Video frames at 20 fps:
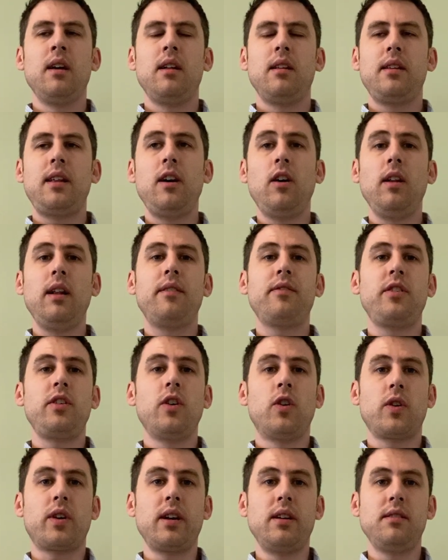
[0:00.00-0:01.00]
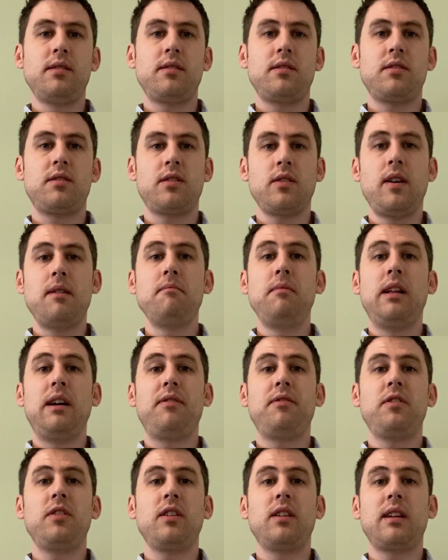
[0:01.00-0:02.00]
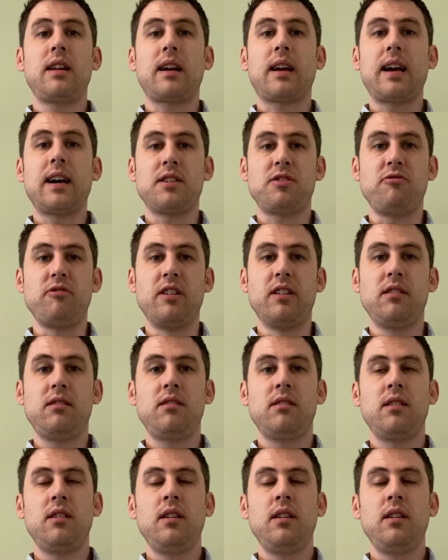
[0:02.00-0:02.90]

They all have Yorkists, so I'm left doing Lancastrian.